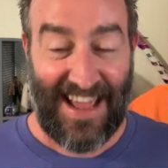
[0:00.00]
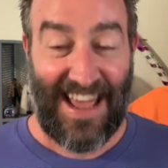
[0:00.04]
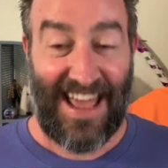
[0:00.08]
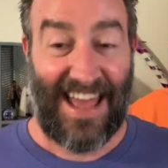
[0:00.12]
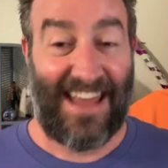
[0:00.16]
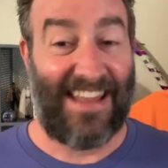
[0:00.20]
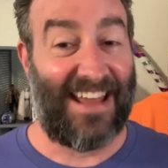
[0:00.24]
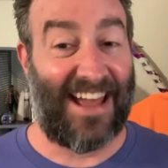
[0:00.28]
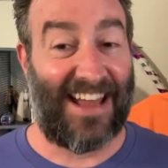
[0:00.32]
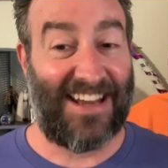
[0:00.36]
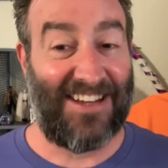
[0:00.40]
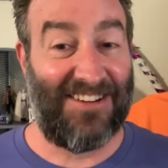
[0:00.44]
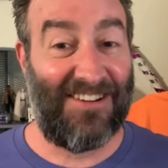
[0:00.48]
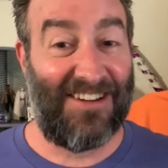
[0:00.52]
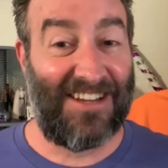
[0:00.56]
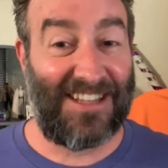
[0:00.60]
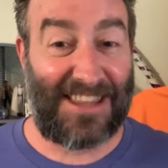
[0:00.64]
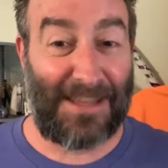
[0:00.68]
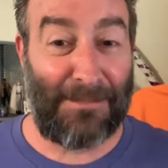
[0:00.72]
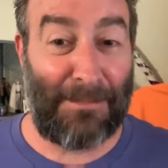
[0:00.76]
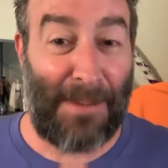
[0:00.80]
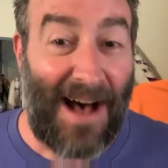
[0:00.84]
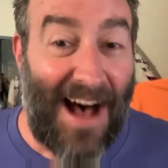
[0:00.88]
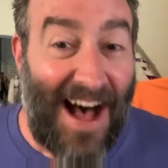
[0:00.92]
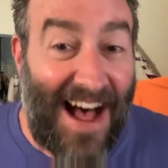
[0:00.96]
And then you get
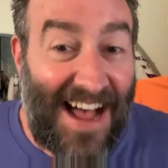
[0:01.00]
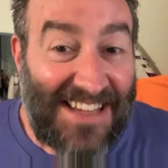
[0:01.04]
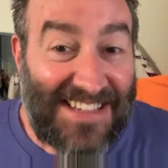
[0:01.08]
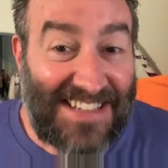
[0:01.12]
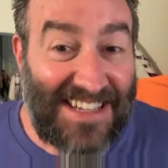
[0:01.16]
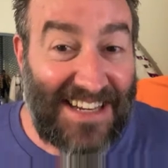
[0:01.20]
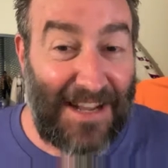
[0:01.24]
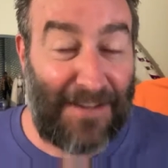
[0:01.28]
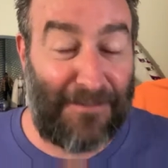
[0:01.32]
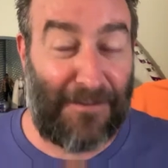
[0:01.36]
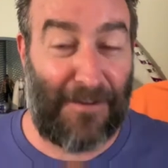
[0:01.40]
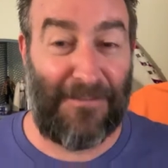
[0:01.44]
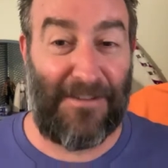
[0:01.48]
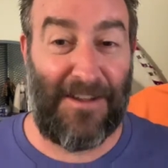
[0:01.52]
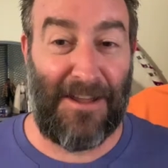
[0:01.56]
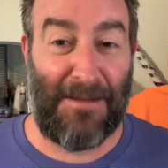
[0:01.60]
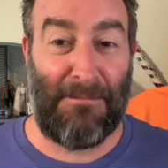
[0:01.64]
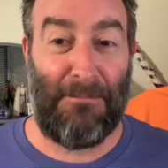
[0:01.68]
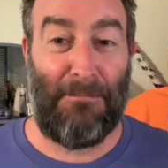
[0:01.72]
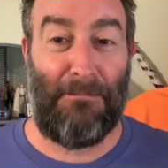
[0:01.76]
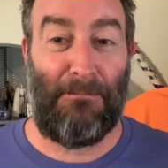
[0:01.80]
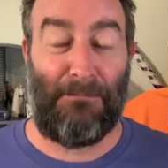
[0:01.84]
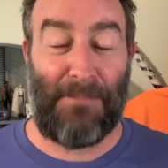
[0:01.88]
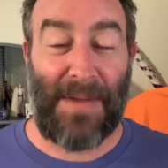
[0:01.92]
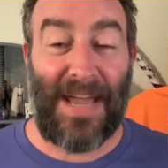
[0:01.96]
the positive of
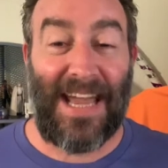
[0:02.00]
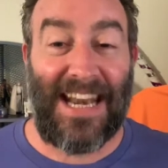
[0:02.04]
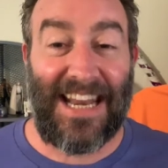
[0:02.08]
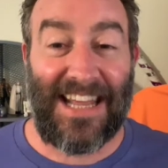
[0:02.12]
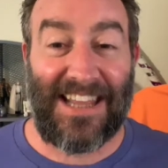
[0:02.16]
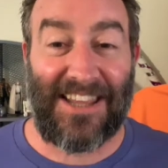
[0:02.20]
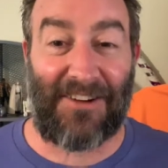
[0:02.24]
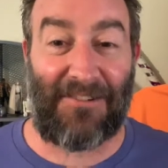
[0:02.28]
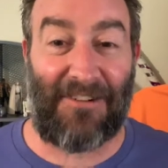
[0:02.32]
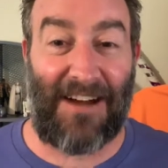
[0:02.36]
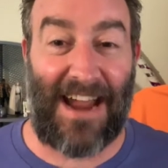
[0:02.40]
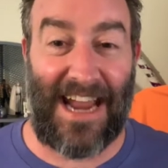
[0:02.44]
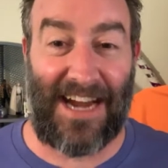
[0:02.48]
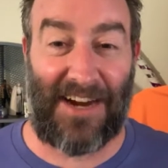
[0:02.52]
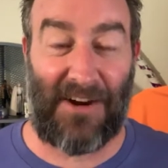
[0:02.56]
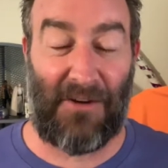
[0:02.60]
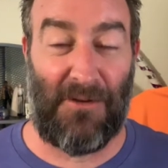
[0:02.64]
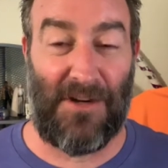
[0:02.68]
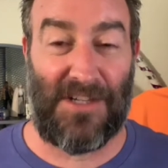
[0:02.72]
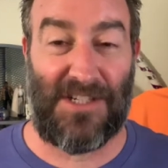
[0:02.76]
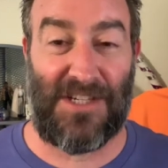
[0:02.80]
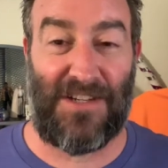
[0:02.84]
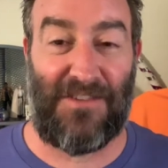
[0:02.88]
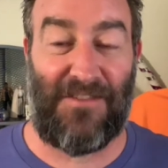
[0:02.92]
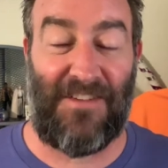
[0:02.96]
him beating the rancor,
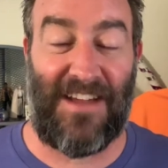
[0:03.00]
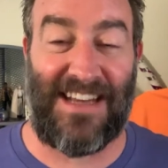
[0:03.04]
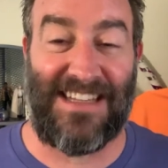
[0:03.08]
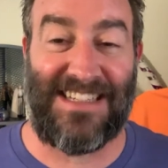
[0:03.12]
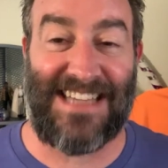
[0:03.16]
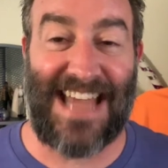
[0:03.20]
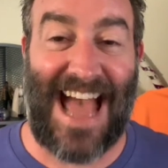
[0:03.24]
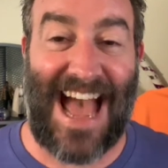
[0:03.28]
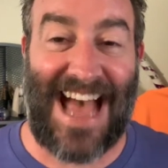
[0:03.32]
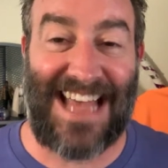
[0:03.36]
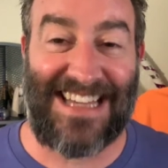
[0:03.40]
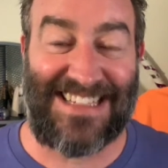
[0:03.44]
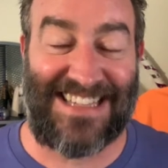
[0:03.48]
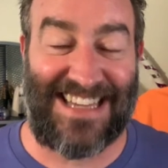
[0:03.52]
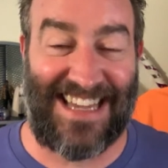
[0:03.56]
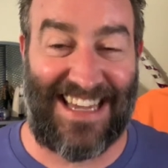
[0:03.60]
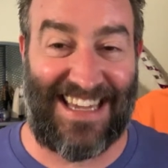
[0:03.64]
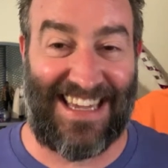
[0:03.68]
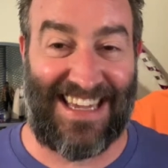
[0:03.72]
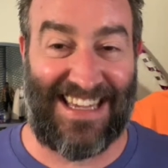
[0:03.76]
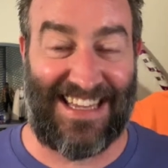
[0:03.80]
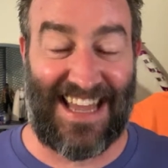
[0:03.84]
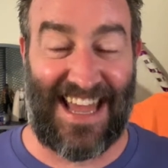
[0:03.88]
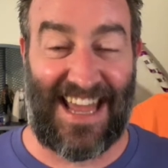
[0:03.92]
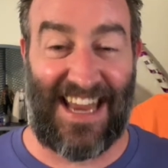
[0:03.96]
which is
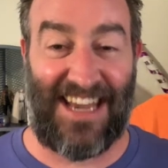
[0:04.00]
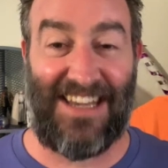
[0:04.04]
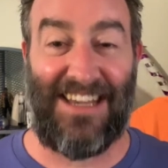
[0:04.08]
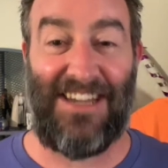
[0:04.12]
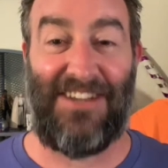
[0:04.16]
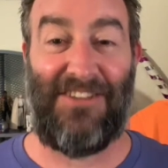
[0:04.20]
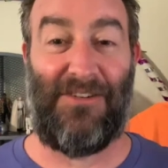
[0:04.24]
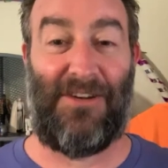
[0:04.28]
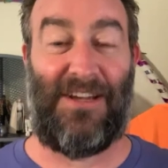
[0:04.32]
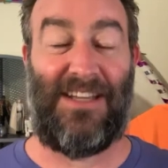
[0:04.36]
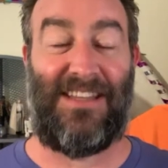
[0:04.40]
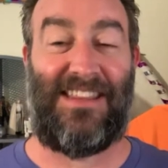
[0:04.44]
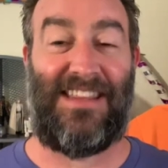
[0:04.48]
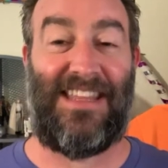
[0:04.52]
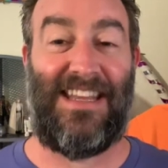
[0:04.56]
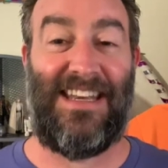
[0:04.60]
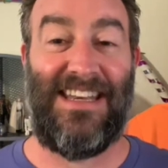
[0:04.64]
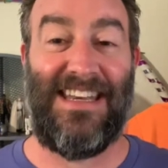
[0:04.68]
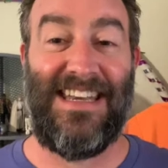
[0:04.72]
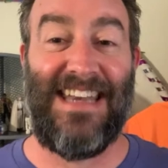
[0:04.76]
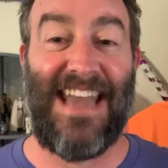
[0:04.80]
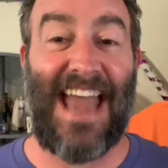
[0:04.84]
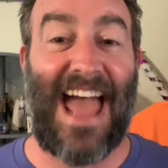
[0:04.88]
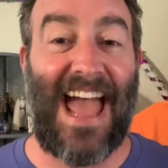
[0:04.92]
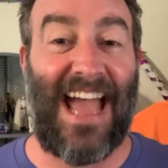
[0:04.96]
fantastic. And then you get the
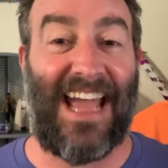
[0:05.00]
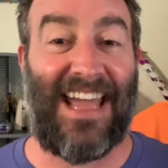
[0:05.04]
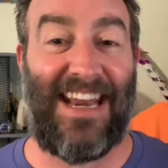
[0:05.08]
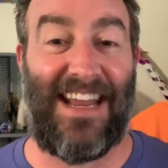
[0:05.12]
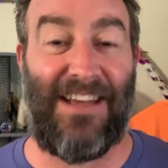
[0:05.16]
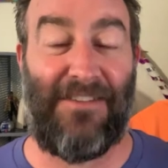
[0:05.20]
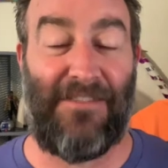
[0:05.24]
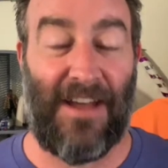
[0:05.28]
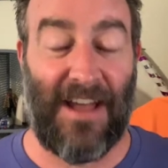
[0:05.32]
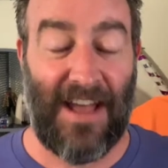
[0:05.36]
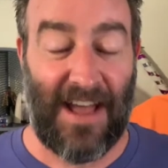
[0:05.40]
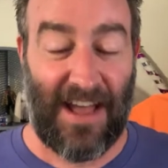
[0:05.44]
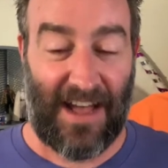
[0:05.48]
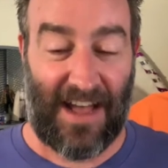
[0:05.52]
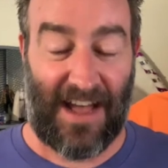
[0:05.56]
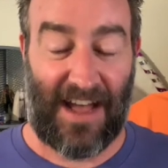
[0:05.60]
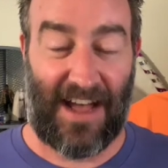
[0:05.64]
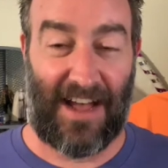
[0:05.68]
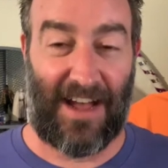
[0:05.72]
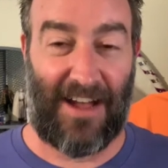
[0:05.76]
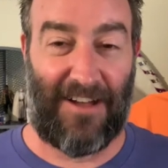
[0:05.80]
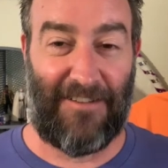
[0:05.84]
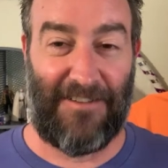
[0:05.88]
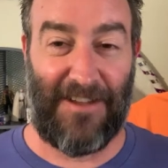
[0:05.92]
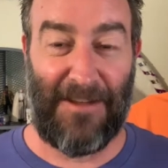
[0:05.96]
negative
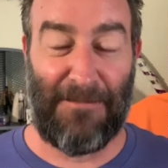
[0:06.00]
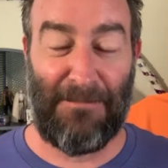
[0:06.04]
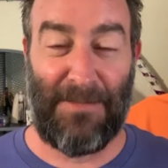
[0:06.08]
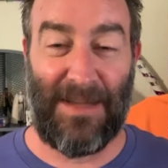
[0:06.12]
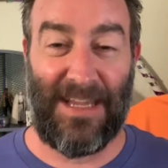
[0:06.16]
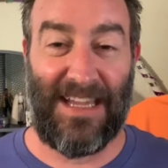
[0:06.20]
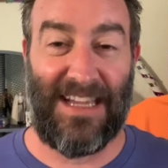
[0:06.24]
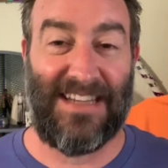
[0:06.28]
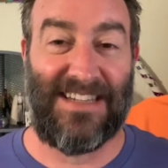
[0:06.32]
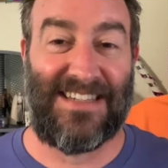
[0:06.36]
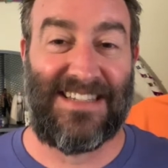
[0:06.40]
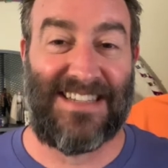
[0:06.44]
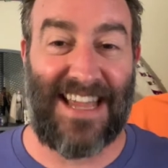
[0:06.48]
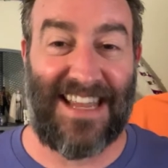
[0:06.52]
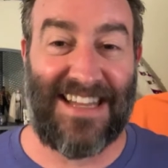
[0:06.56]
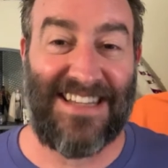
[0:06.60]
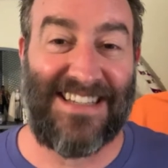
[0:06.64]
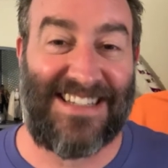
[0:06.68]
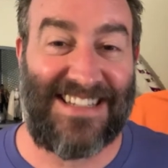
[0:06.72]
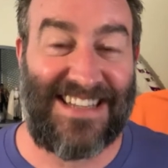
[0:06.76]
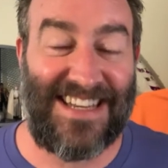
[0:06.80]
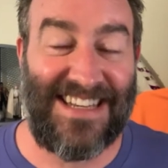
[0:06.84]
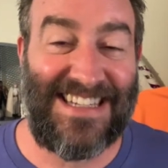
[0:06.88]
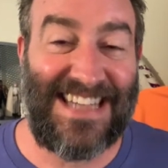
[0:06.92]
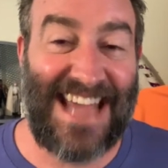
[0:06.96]
of him being
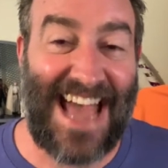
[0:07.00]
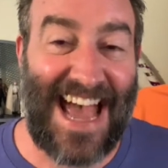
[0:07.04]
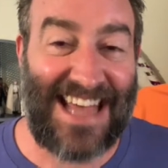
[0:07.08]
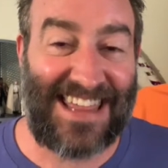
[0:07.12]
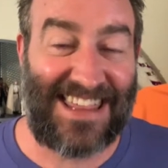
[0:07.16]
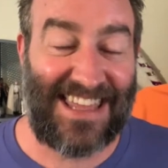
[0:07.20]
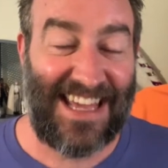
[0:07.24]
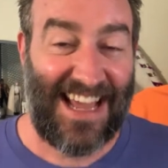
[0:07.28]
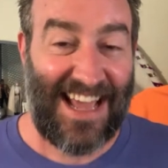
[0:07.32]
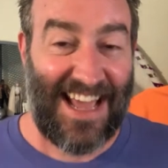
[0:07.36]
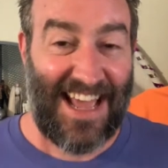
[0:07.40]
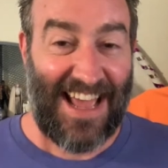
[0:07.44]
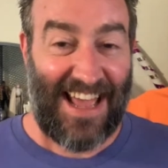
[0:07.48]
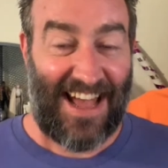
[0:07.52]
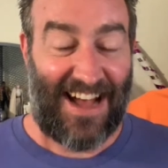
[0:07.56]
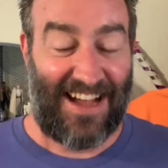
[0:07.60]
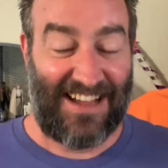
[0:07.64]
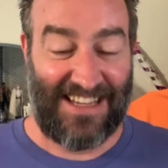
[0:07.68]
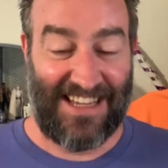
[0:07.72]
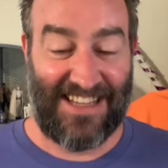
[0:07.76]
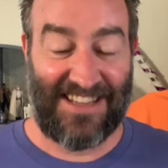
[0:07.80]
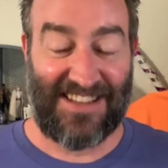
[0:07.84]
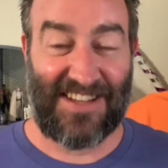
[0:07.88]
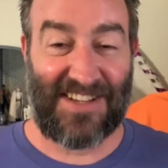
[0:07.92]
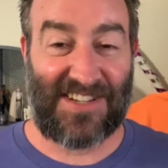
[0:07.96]
sentenced to death
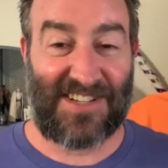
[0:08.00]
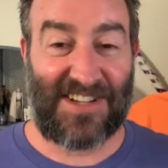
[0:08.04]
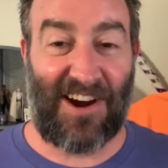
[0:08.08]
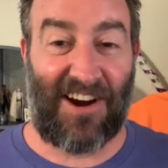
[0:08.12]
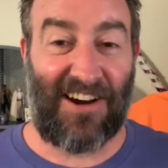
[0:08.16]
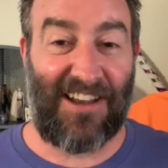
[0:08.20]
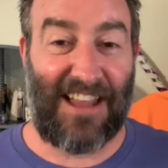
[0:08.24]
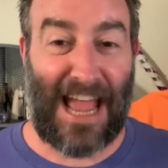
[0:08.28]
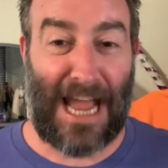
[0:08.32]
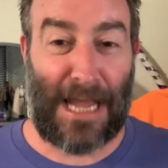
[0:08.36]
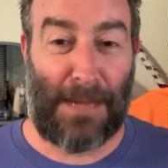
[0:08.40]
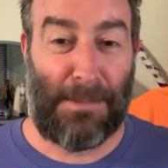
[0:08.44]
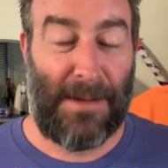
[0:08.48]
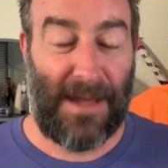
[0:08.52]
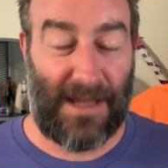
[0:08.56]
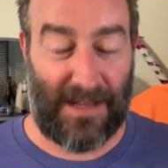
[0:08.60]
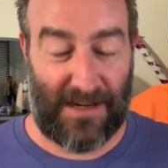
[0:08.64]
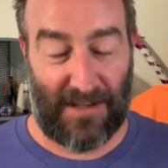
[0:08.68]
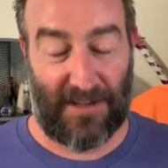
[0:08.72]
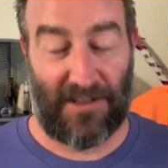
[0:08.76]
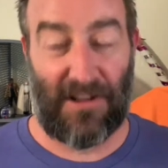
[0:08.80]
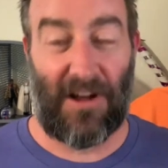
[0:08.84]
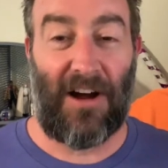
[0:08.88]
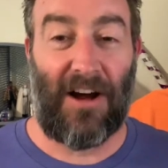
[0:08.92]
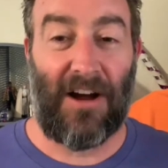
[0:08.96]
in the Sarlacc pit
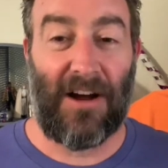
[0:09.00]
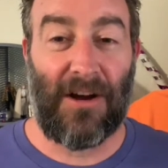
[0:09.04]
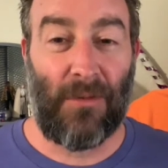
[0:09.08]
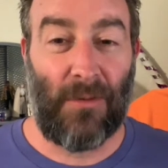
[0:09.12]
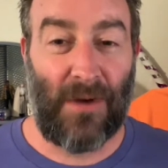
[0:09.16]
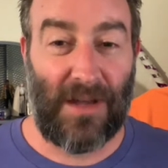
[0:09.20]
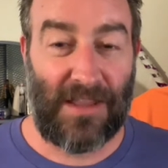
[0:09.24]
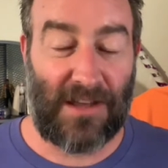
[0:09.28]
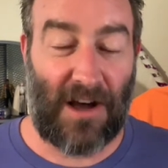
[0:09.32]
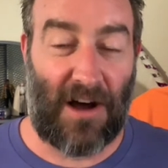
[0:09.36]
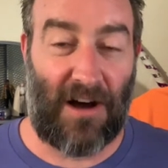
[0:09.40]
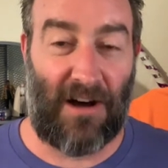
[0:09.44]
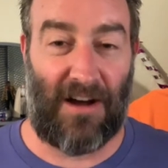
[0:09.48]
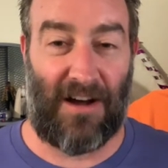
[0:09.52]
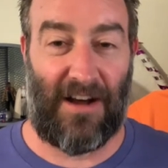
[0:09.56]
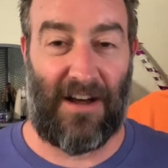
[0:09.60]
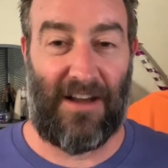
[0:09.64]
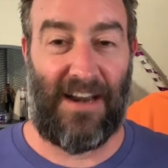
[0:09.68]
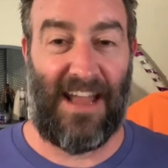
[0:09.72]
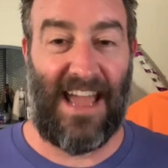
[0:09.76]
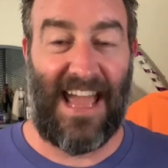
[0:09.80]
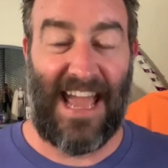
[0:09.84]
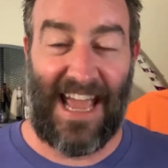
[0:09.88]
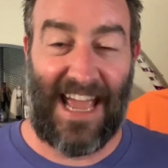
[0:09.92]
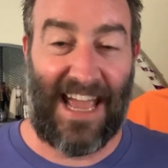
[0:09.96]
along with
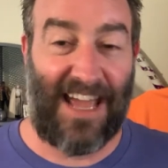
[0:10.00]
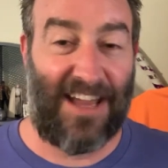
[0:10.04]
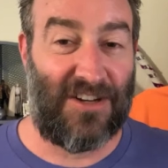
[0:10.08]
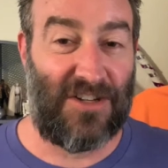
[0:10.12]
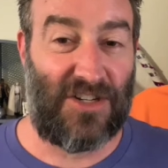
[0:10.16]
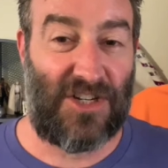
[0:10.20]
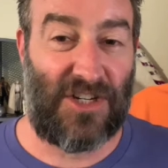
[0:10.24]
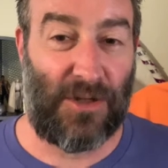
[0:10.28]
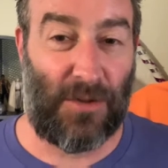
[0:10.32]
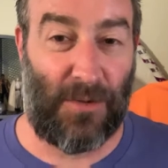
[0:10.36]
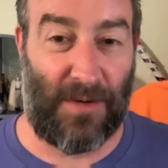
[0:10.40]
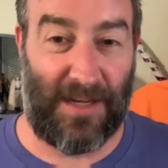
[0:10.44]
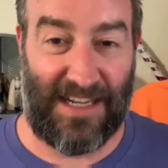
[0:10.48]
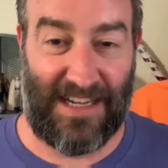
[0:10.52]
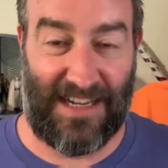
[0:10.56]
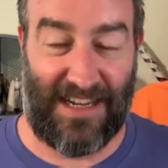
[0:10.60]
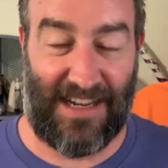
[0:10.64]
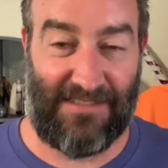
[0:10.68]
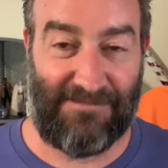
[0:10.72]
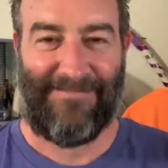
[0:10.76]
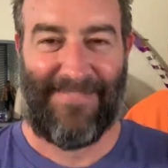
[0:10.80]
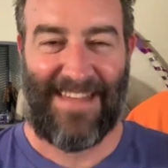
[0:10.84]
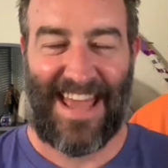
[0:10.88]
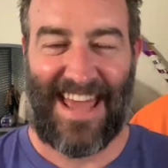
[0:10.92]
Han and Chewie.